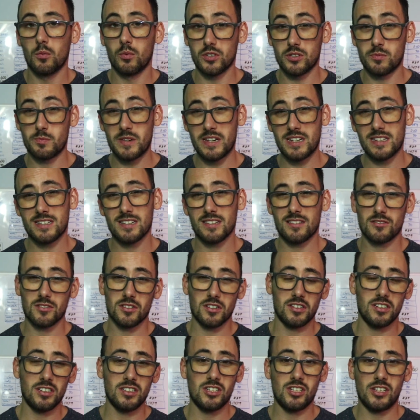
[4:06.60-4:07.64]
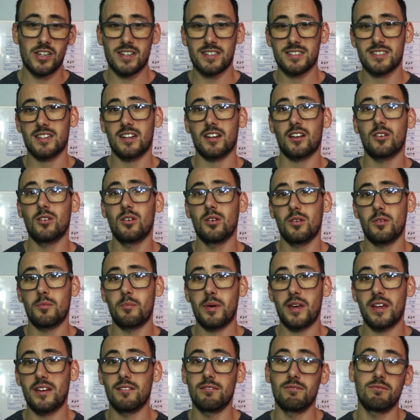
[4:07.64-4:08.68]
which means that there's a good chance that it could
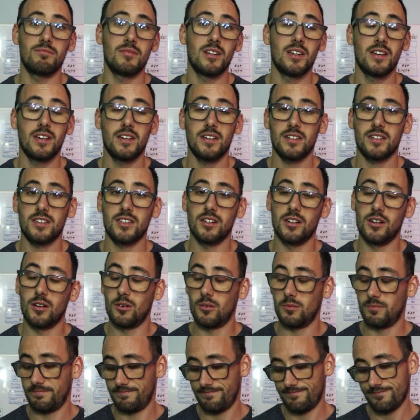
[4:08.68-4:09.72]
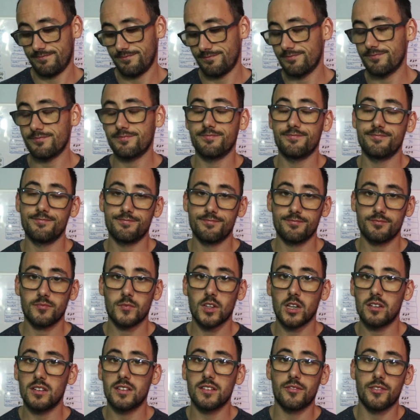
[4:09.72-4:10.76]
have been, you know,
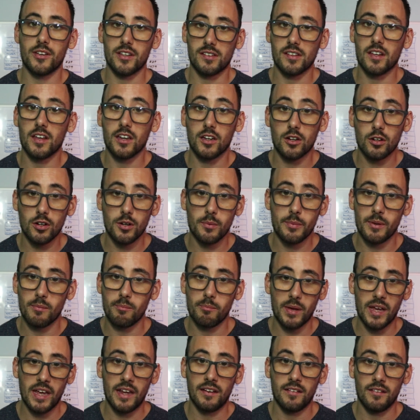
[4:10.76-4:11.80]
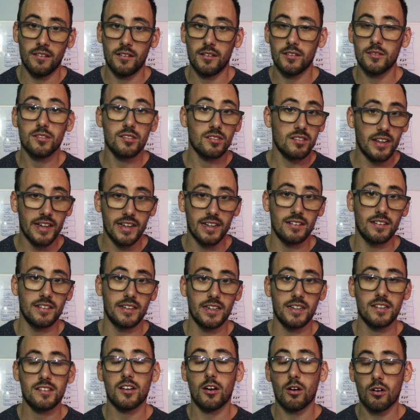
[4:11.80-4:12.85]
well, let's face it, it could have been bent
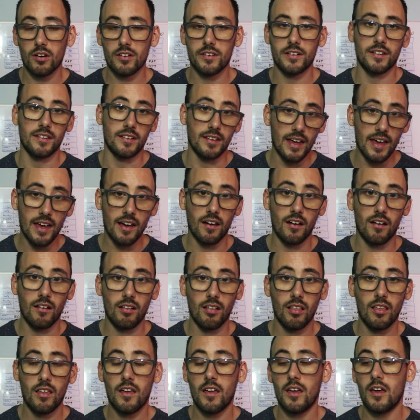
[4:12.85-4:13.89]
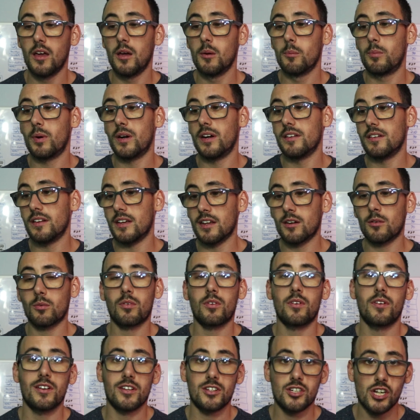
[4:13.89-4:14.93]
slightly. It's hard to tell. But in
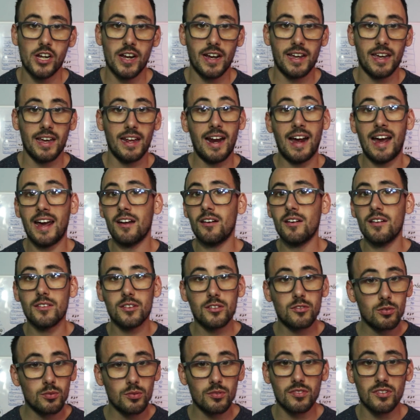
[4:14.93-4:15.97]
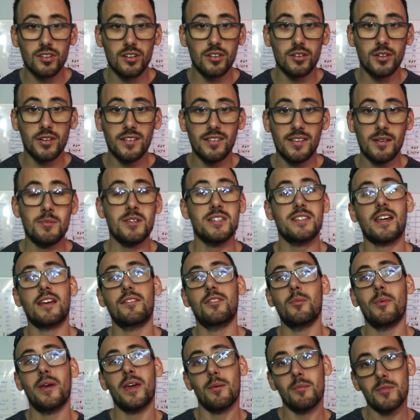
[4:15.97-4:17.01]
order to check it, I don't have the tools to do it. That means I
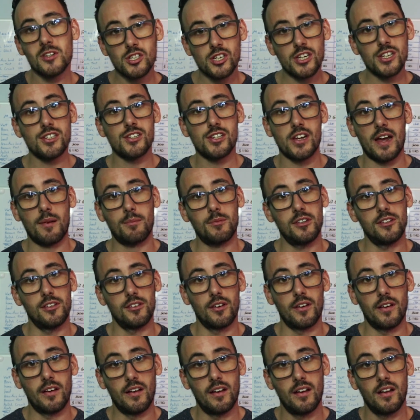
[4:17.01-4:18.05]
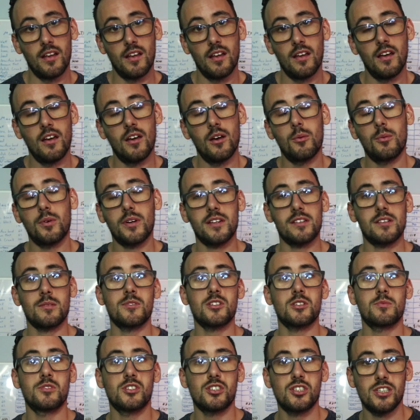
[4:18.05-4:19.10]
have to pay a machine shop to do it. Well, guess how
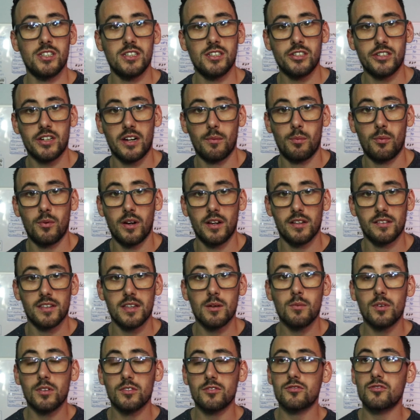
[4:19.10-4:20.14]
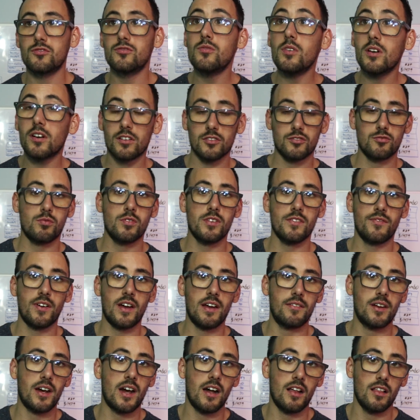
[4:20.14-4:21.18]
much a machine shop wants? They want
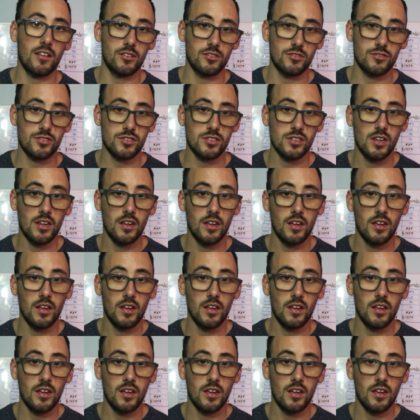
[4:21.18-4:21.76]
$225